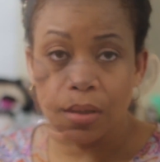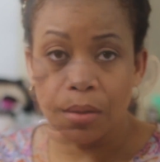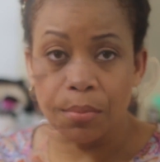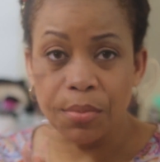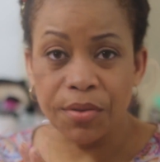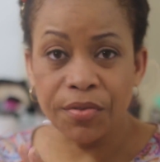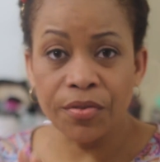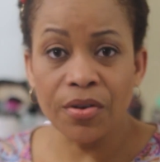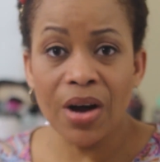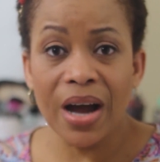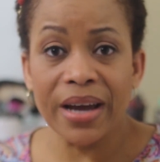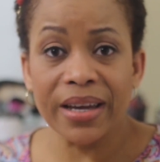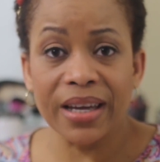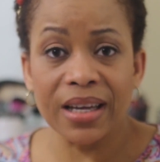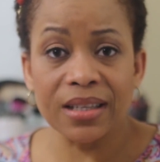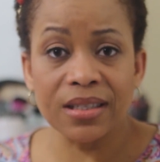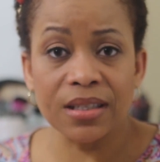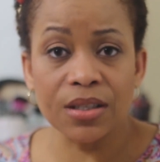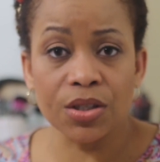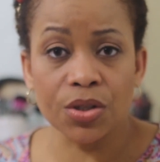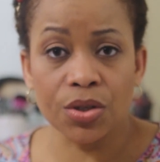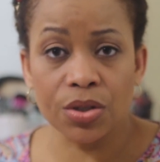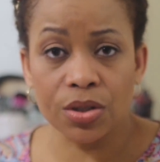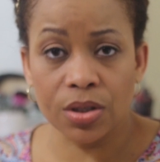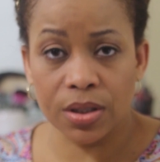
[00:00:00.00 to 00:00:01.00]
Before I get
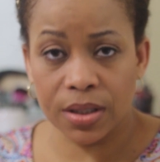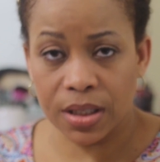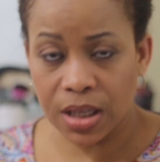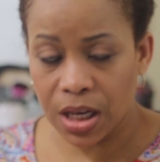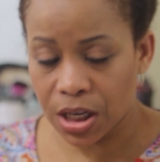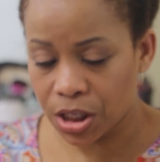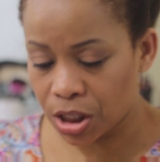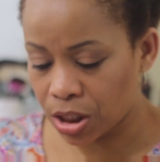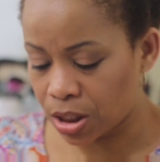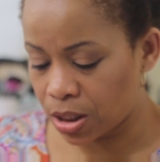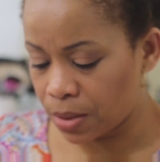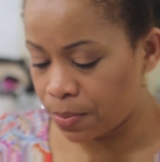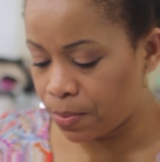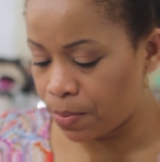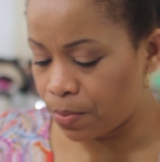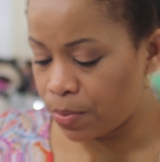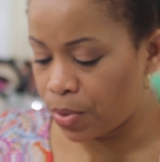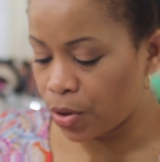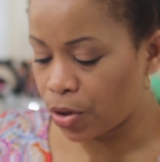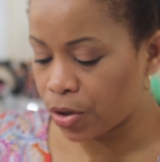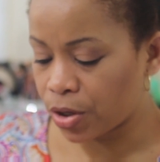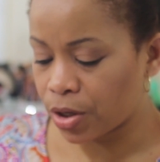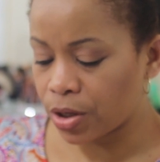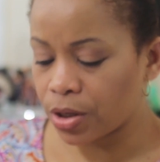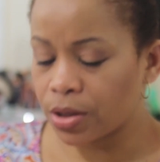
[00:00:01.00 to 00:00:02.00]
into the DHT
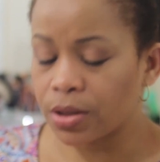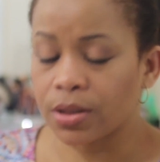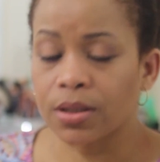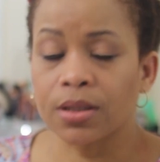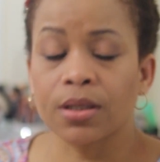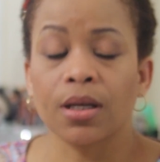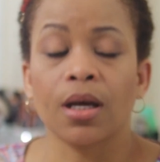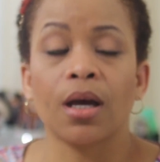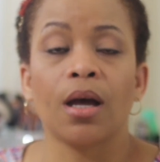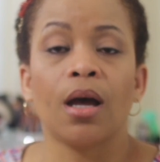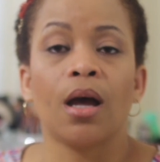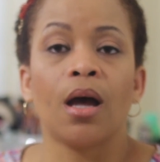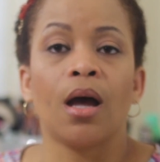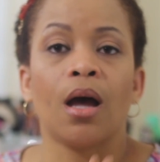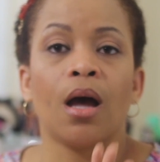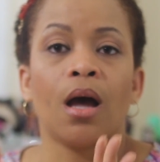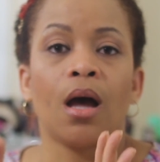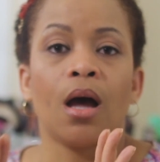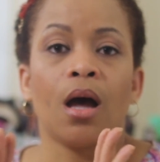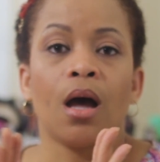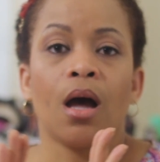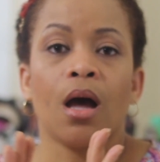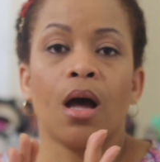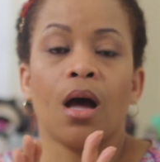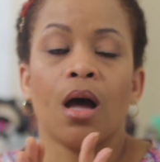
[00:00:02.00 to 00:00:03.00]
blockers,
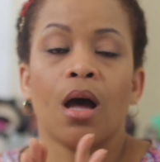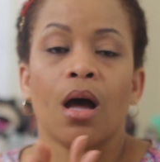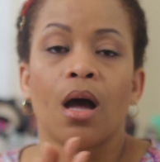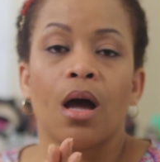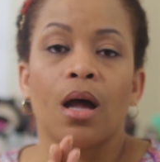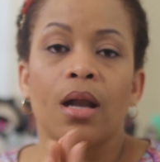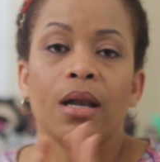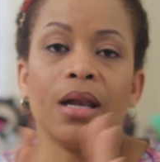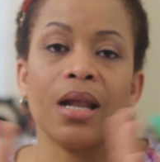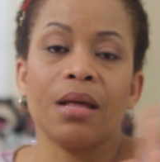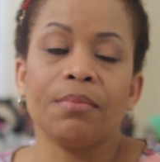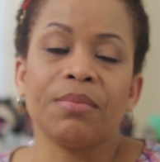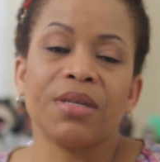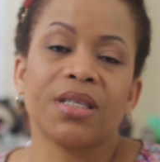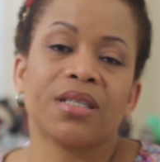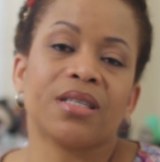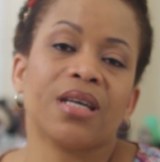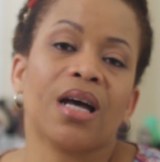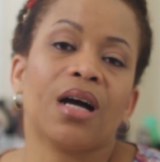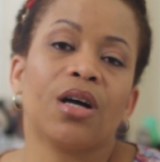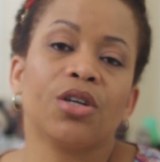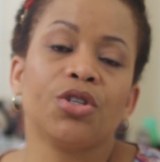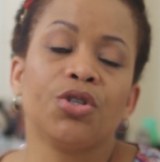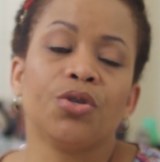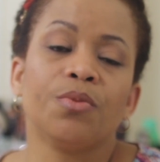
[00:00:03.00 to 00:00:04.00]
let me
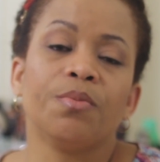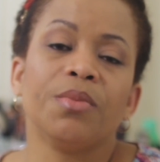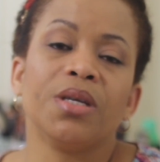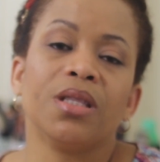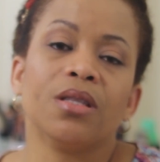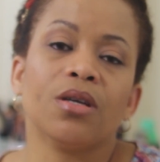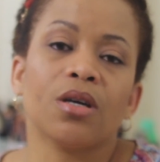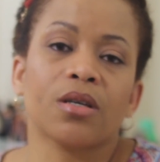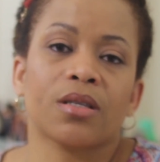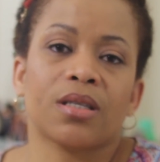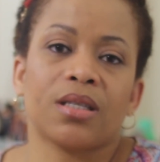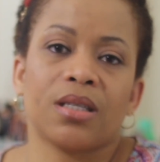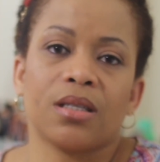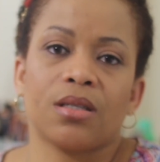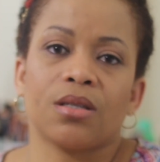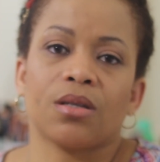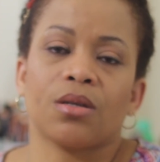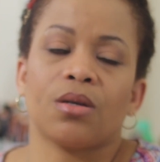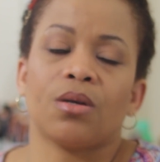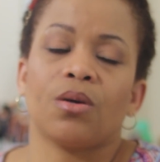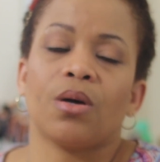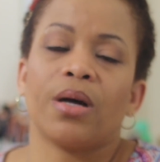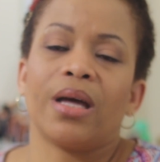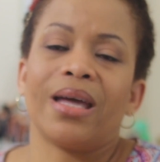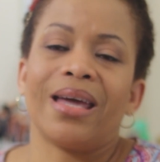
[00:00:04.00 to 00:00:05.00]
tell you,
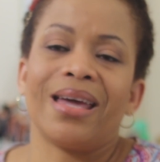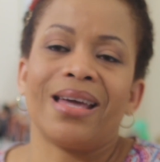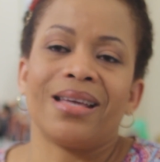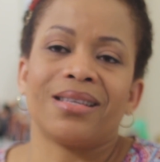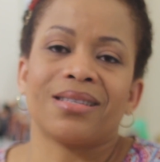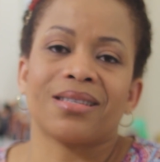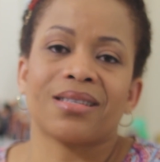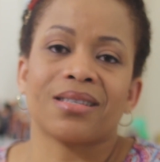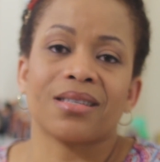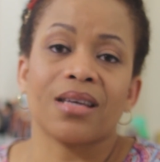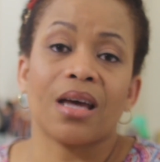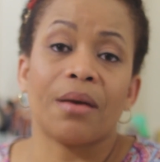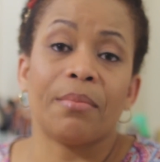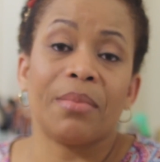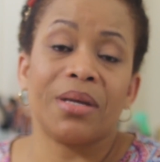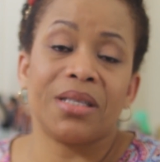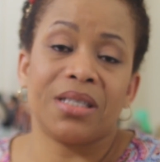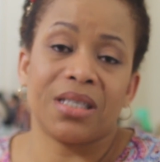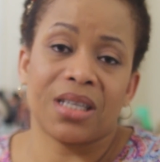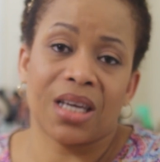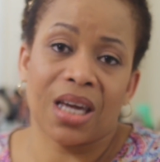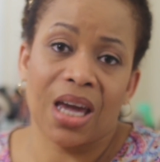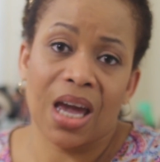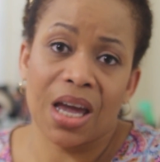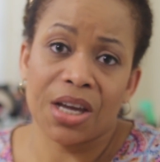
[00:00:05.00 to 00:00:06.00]
minoxidil, it's a
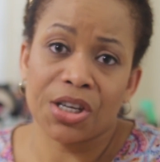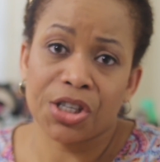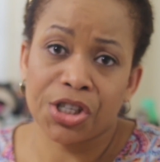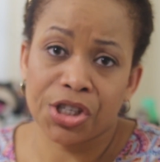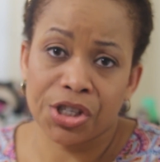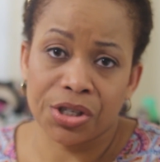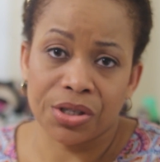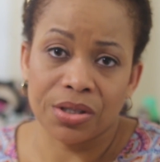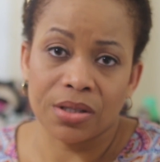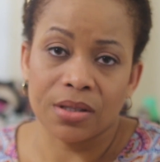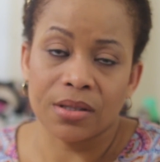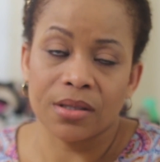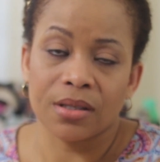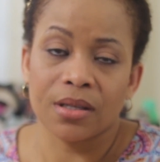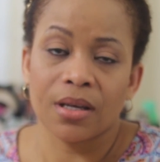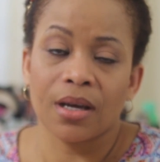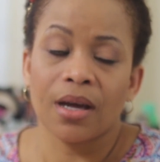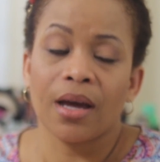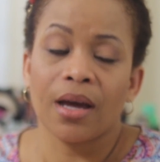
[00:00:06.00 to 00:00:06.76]
medication.